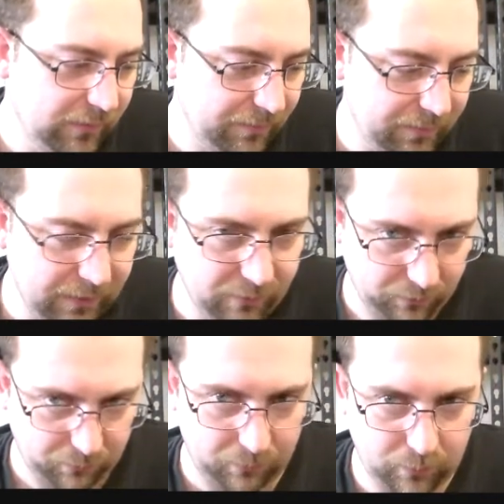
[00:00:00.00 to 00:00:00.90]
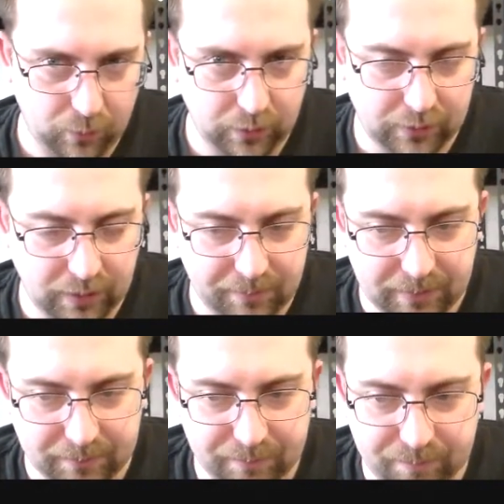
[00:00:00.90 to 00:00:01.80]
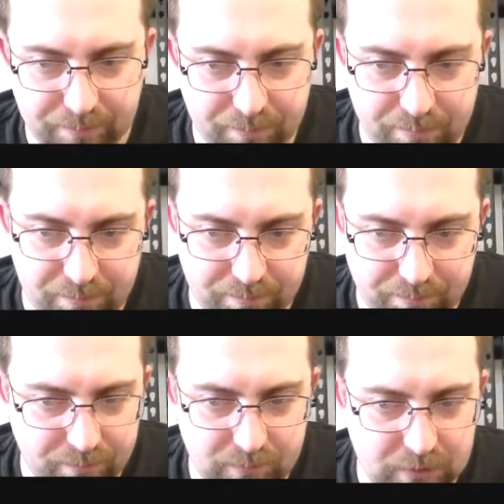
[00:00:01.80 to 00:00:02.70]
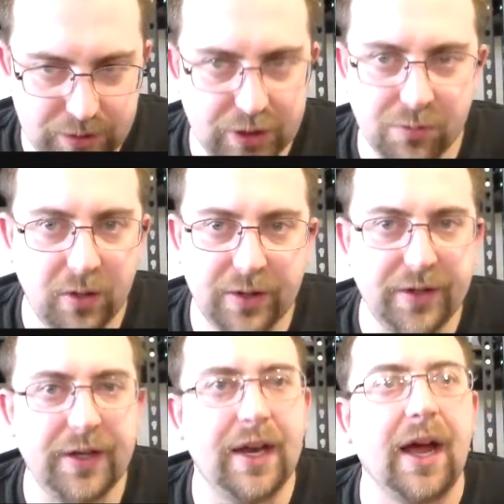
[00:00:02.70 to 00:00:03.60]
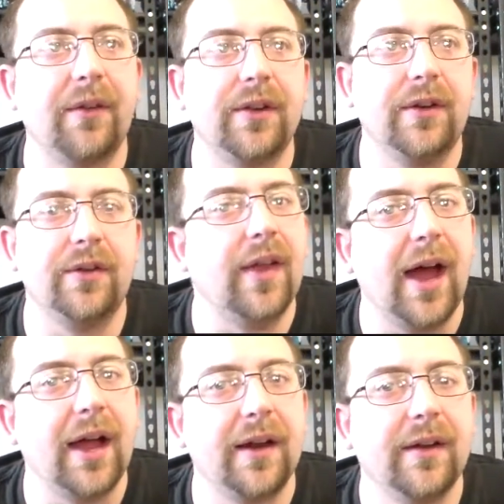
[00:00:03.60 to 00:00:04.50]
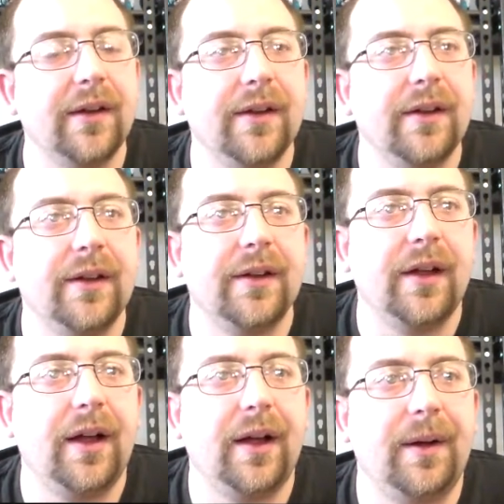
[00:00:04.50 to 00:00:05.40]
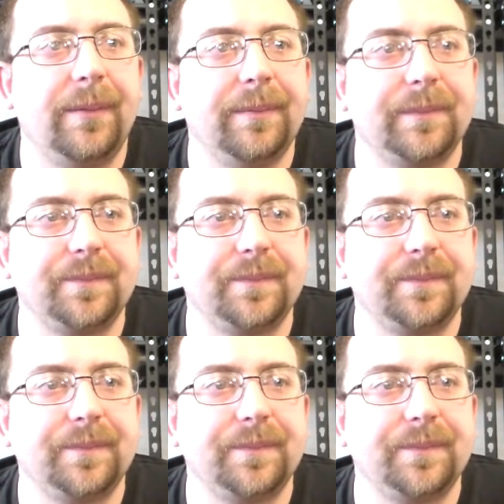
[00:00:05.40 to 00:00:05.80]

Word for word: something else work. I mean, G1 didn't have to do that. Um,